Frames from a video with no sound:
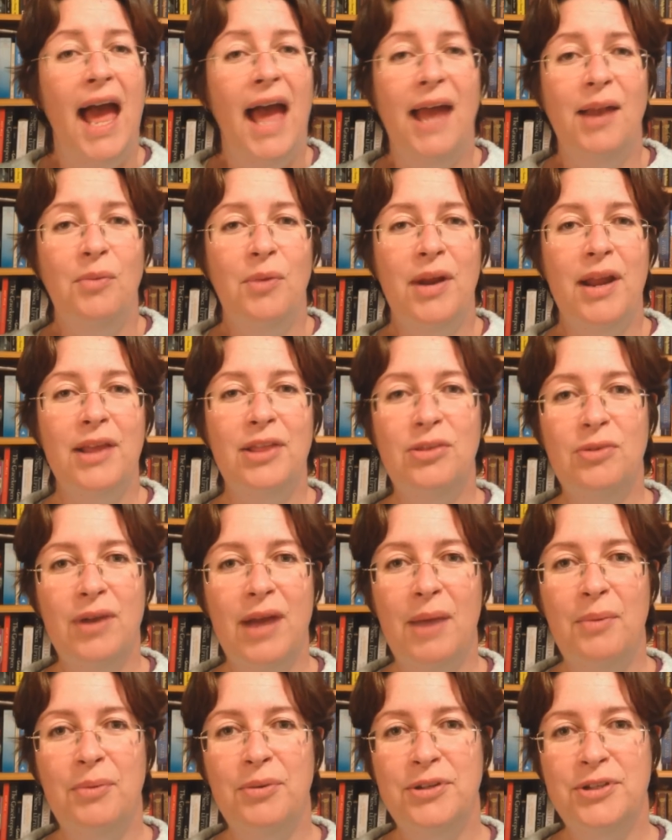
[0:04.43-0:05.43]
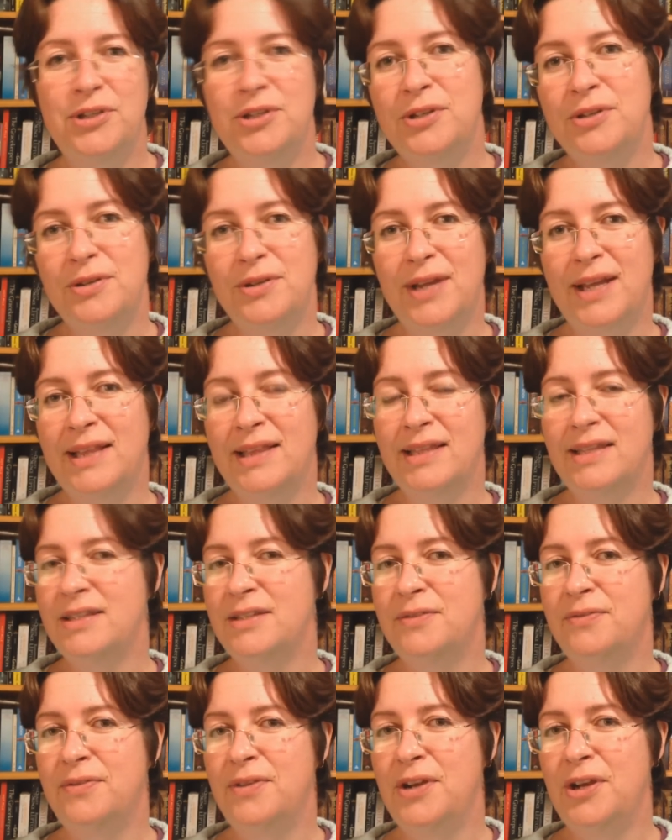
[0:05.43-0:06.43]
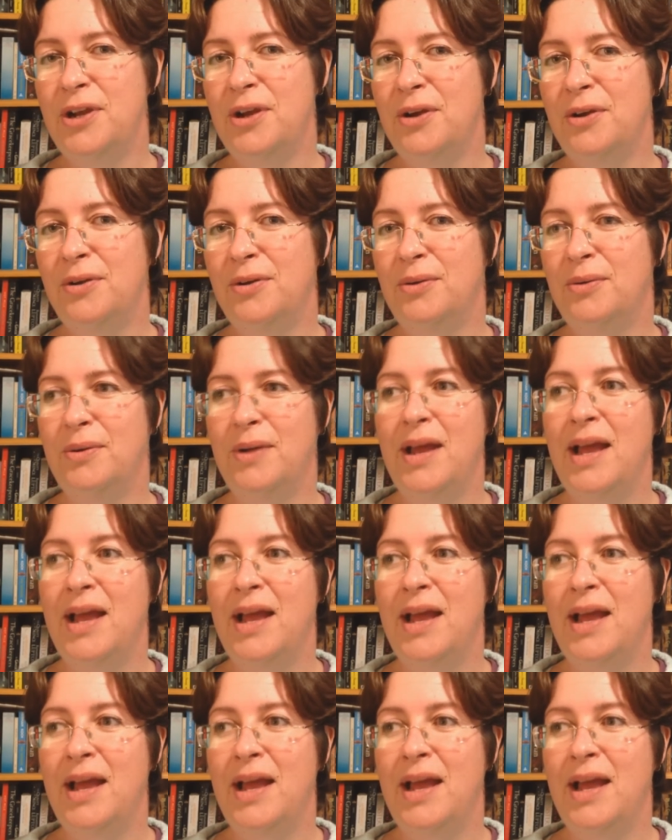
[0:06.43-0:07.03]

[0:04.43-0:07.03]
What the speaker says: And what I thought I would do in this video